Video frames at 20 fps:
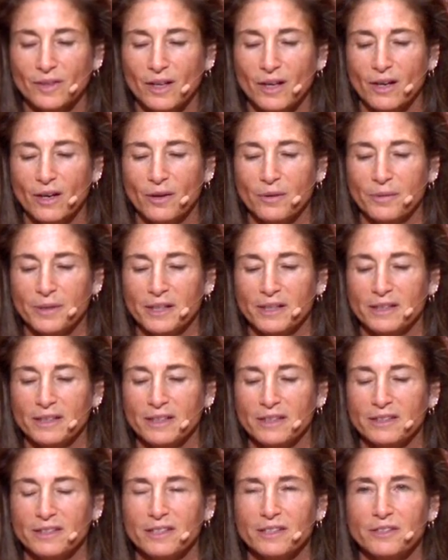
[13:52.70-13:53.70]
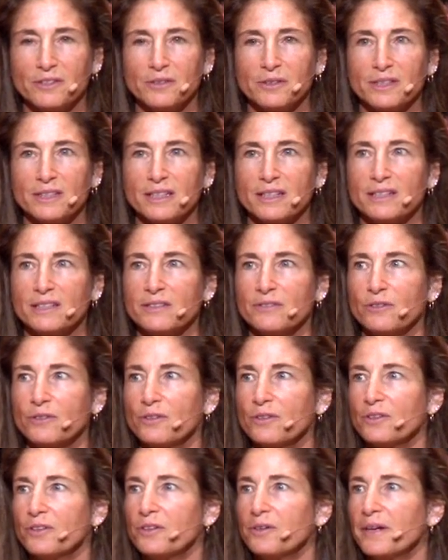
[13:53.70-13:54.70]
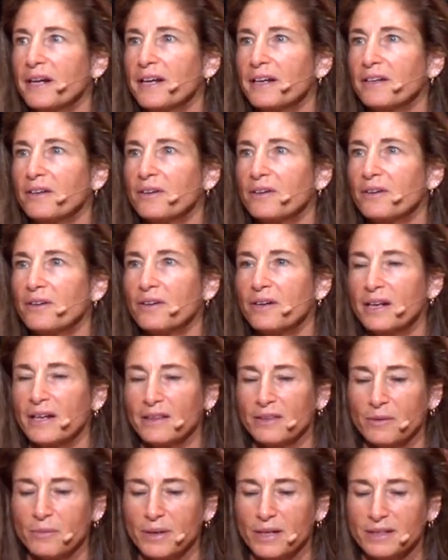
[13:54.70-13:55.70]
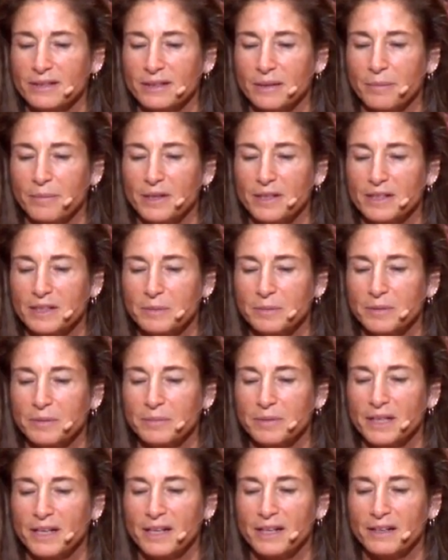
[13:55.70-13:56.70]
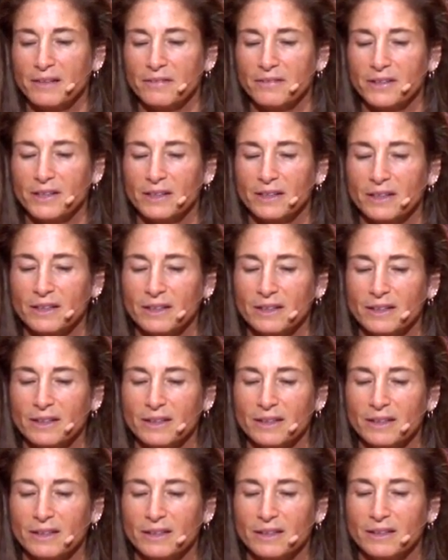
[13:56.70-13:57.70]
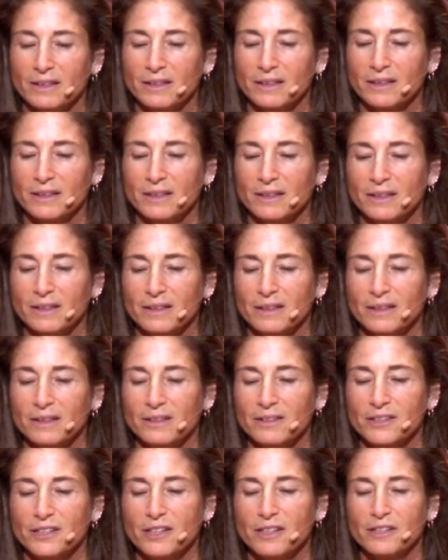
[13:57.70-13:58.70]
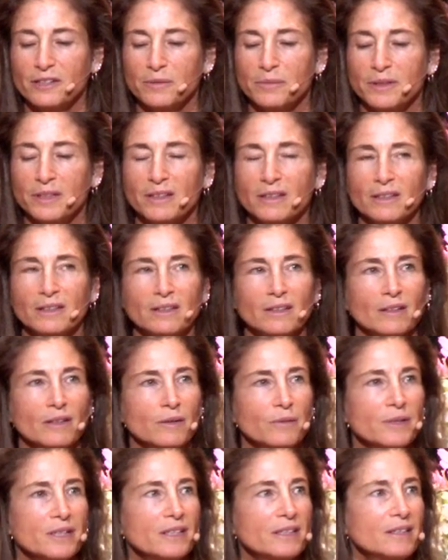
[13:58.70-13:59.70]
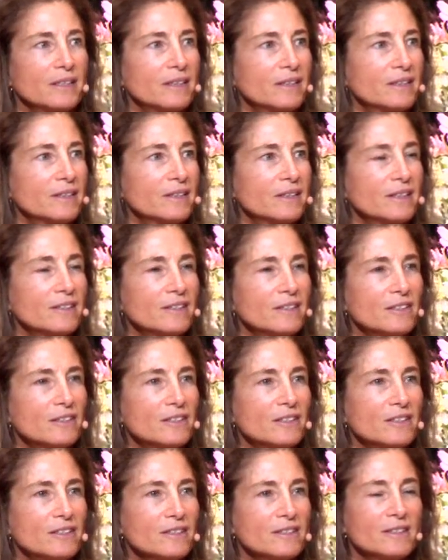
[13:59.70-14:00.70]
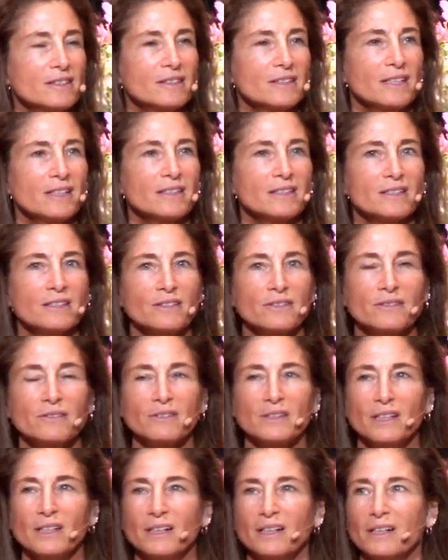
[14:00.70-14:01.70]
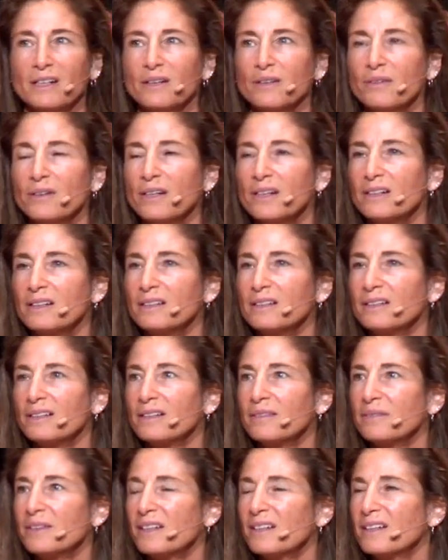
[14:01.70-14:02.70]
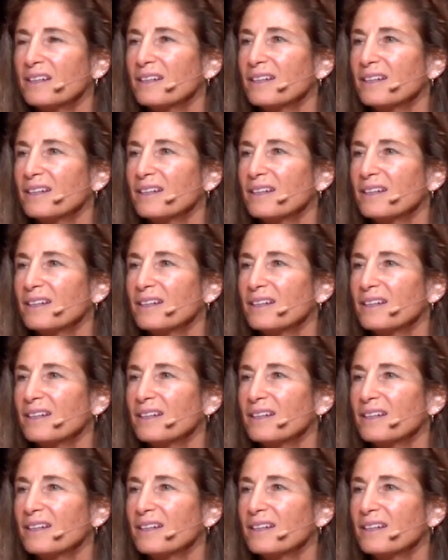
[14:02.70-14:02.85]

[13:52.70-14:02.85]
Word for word: Or we touch into a sense of hurt or anger at the way somebody's been behaving, or judgment. Or we touch in just a sense of, well, I'm not